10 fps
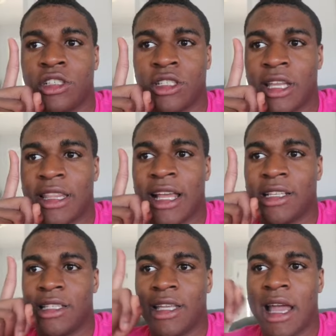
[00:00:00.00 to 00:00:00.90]
Just like
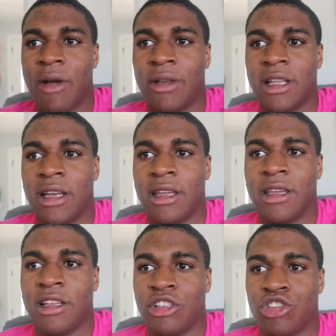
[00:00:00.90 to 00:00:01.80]
that. See how it did
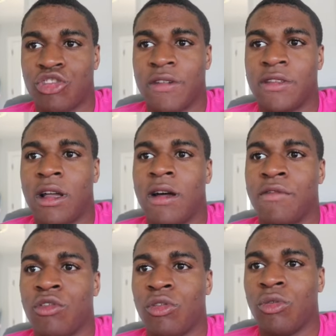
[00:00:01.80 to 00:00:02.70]
it? It just drifts
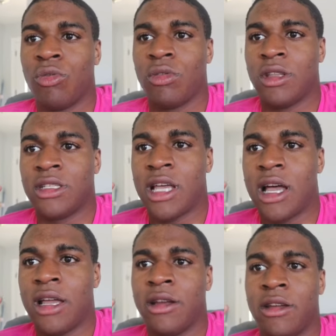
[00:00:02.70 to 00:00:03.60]
off to the side.